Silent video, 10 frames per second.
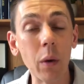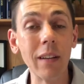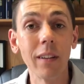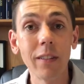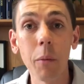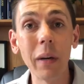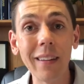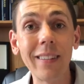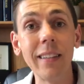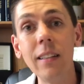when somebody
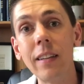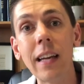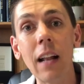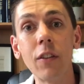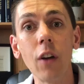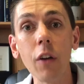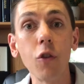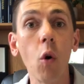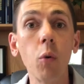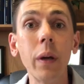sins against
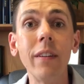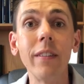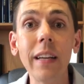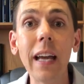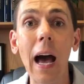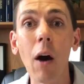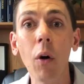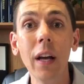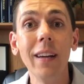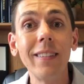us or we see how